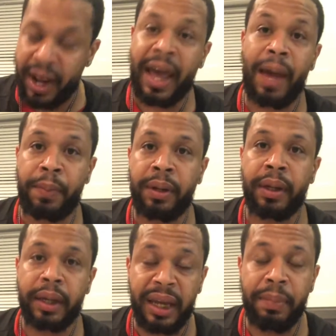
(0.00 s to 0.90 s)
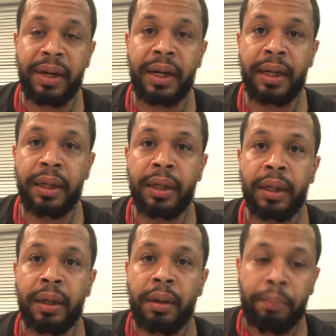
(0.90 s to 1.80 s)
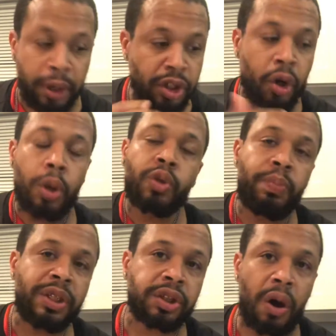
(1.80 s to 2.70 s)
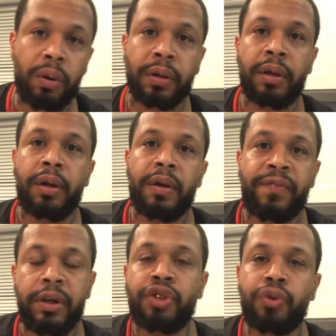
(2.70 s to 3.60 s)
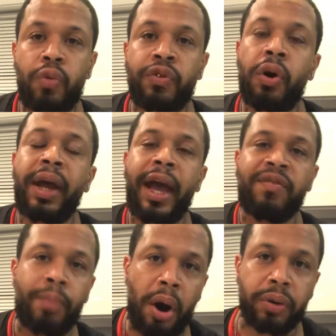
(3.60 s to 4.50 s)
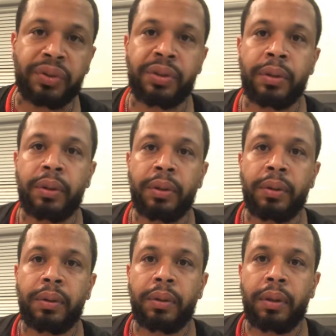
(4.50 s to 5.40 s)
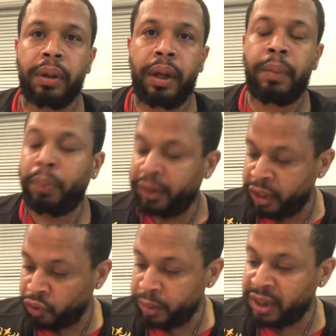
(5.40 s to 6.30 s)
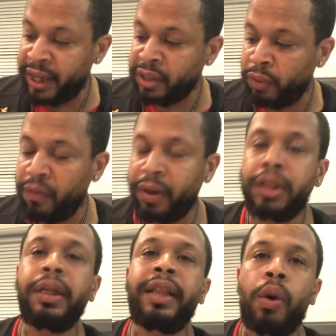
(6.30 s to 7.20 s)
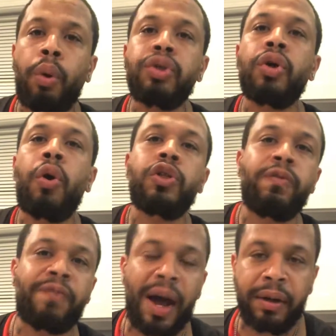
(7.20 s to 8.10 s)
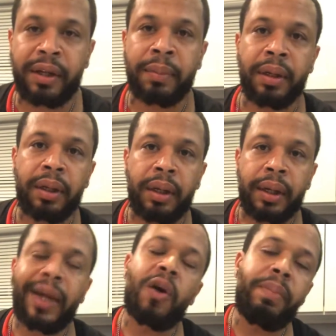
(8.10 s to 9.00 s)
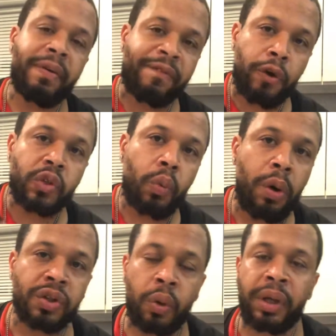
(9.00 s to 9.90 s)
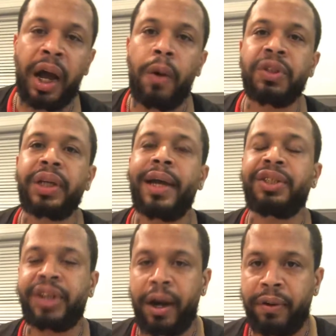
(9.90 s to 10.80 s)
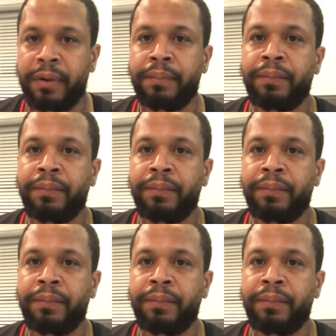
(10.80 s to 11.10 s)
happen imminently, brothers are going to be slaughtered for this truth. You're going to have martyrs. But the scripture says in Revelation that their works are going to follow them. They're going to be the first ones on Yahweh Shah's chariot.